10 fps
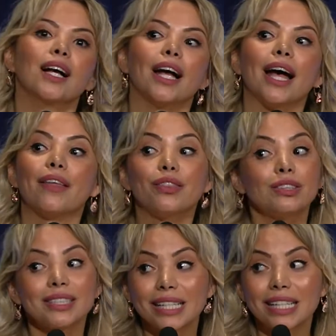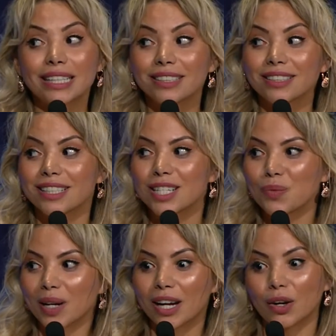At 13, it's
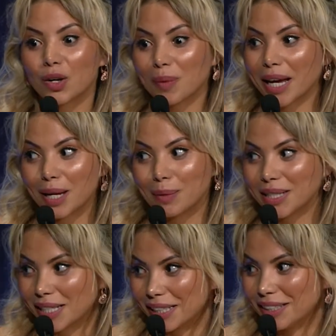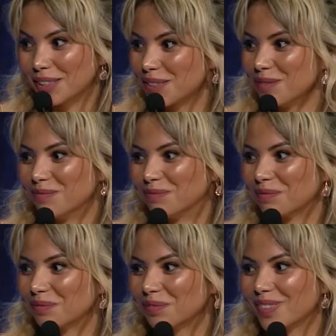when I learned my ABCs.
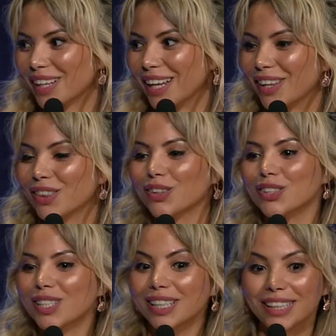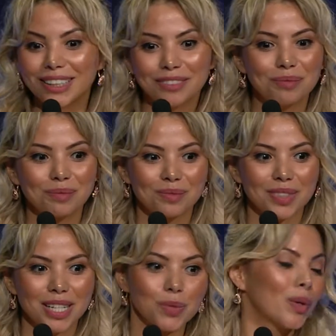At 13,
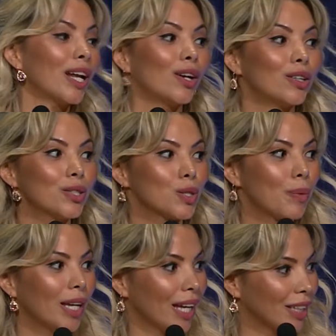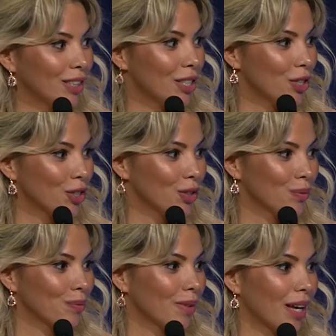it's when I learned to speak English.
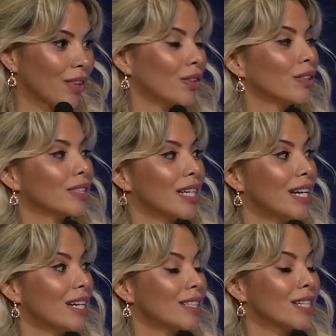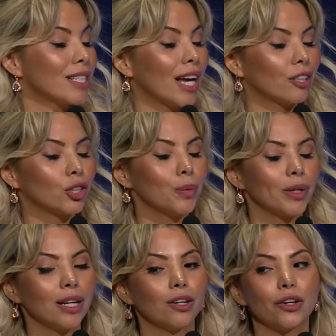At 13, it's actually when
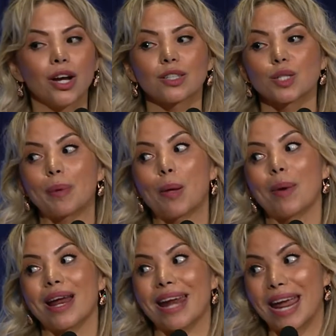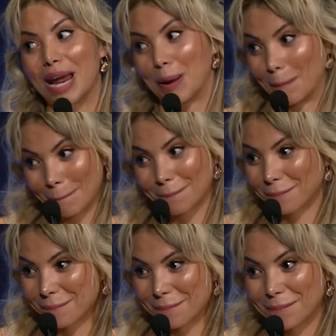I learned how to spell my name.
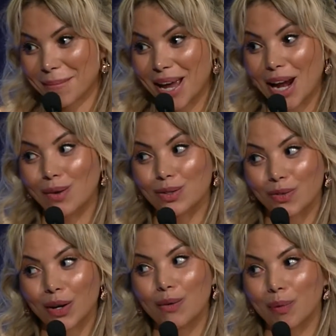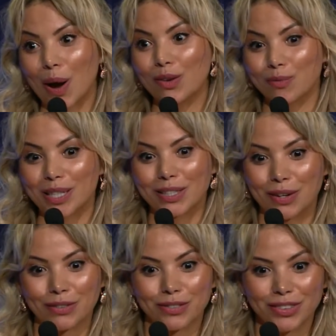And I was very proud of
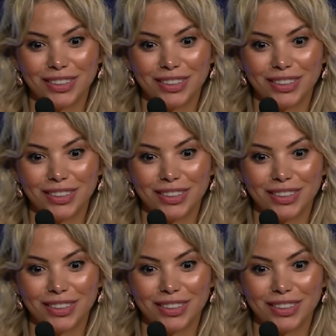myself.